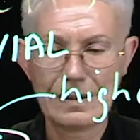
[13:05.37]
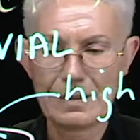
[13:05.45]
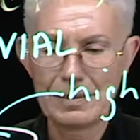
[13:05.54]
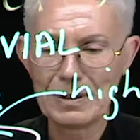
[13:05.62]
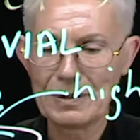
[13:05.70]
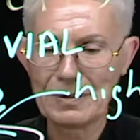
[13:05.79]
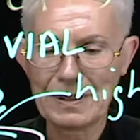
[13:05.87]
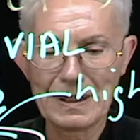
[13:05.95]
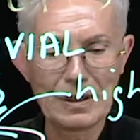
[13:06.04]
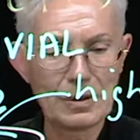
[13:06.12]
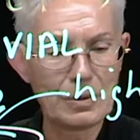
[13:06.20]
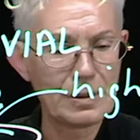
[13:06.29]
I'm not very
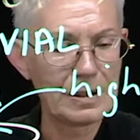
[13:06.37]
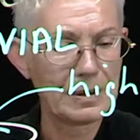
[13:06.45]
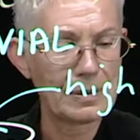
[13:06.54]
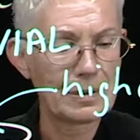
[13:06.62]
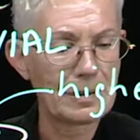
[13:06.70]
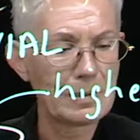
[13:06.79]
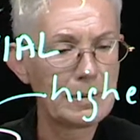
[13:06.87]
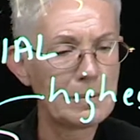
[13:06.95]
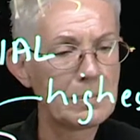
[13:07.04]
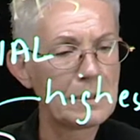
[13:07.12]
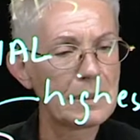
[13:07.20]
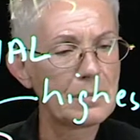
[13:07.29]
good at
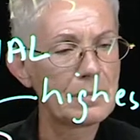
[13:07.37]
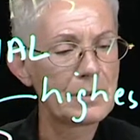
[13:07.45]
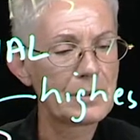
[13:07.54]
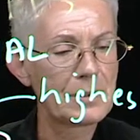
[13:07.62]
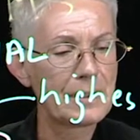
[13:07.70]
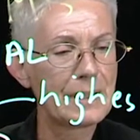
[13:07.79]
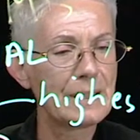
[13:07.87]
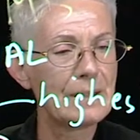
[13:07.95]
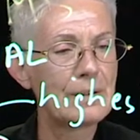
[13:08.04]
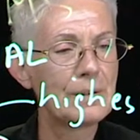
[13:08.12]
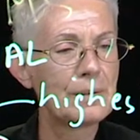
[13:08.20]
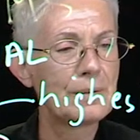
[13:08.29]
drawing, but I'm trying
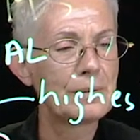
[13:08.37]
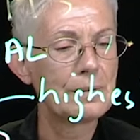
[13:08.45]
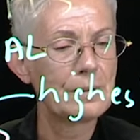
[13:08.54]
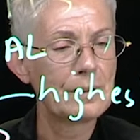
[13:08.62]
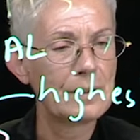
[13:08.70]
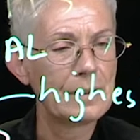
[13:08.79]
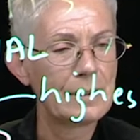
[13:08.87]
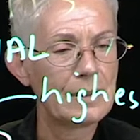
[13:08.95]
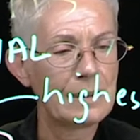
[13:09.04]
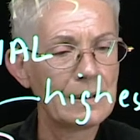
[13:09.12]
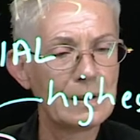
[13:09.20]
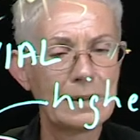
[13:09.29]
to
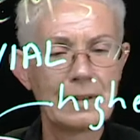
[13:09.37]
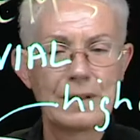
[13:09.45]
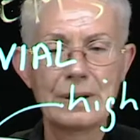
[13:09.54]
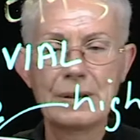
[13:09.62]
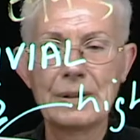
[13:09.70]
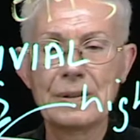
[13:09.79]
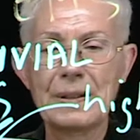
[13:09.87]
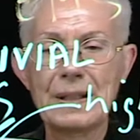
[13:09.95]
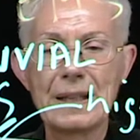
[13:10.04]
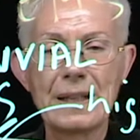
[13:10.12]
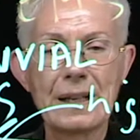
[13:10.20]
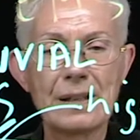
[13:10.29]

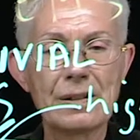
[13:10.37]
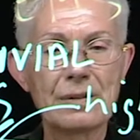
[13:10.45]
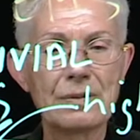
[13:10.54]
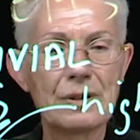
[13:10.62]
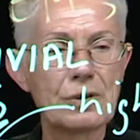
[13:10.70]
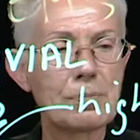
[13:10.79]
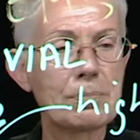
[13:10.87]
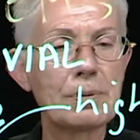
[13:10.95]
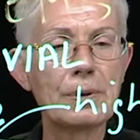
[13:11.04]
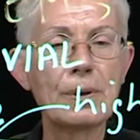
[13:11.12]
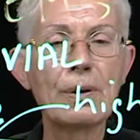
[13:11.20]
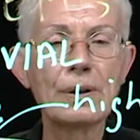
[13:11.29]
create this
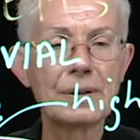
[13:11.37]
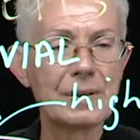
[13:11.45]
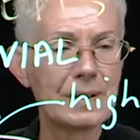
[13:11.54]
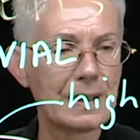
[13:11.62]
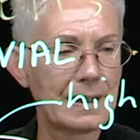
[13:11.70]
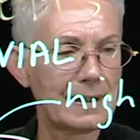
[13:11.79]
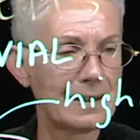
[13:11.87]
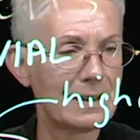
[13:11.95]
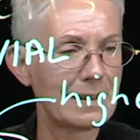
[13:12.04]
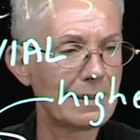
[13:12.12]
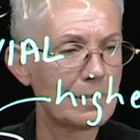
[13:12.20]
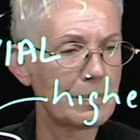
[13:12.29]
block
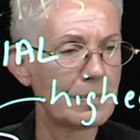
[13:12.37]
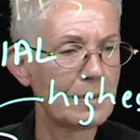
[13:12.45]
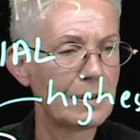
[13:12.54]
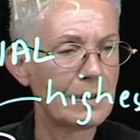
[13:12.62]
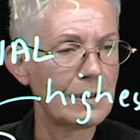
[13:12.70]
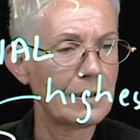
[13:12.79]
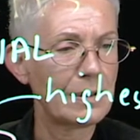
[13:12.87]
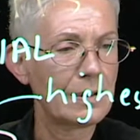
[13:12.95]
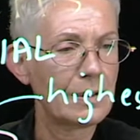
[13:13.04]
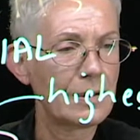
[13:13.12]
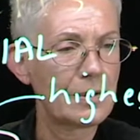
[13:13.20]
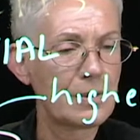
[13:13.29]
diagram
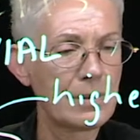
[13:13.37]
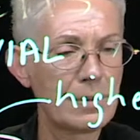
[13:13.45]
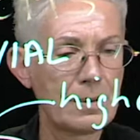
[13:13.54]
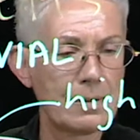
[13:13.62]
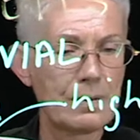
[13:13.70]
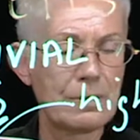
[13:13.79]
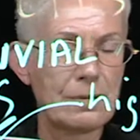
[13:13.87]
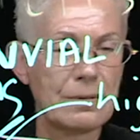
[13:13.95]
so